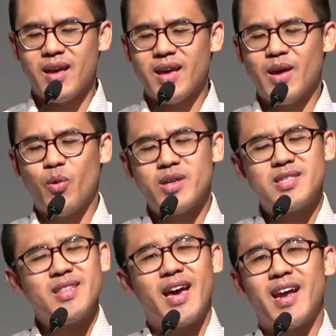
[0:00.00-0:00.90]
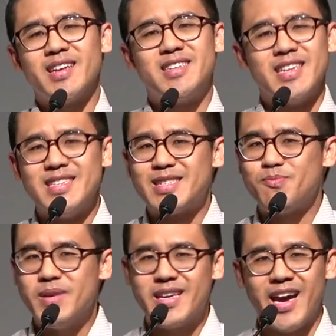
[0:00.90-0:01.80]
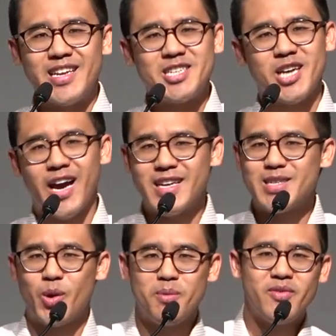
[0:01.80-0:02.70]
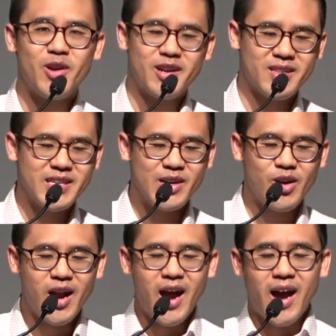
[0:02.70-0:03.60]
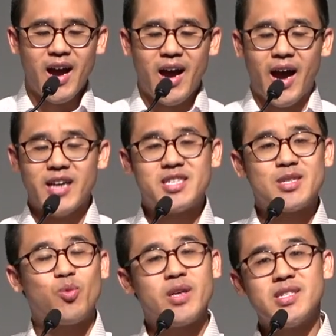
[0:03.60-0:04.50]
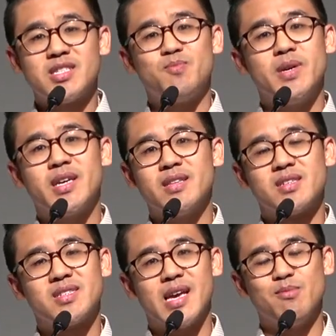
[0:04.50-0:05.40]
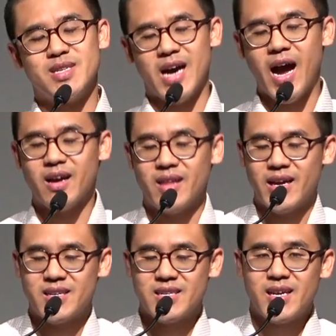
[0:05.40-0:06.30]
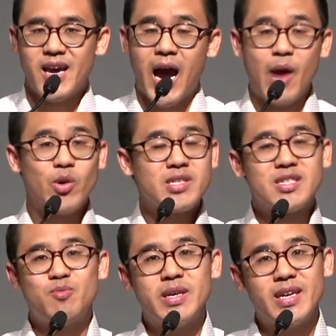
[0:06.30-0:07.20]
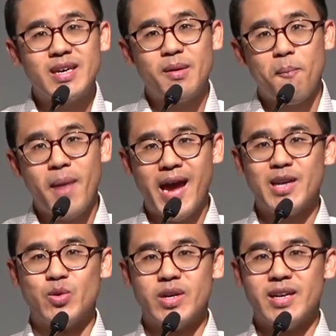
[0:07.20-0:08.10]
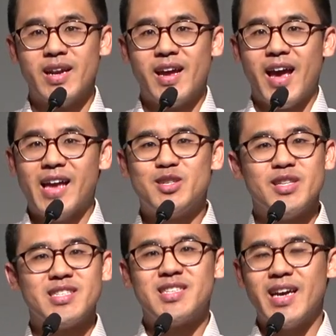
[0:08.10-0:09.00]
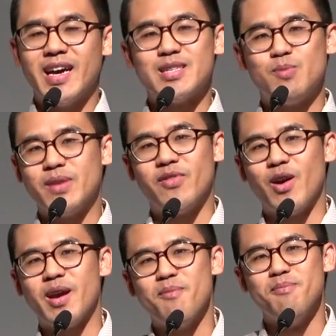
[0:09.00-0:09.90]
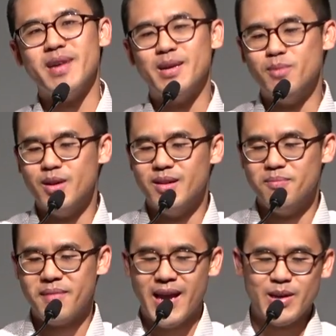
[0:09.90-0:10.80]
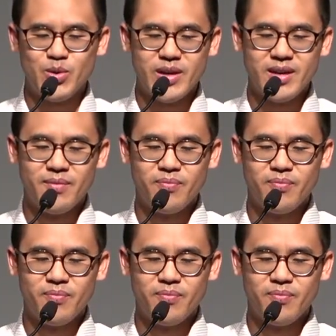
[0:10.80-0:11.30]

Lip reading: it wasn't that I didn't speak any Chinese, I want to be very clear. I just wasn't speaking the same dialect. I wasn't speaking Mandarin. And to this day, I speak very minimal Mandarin.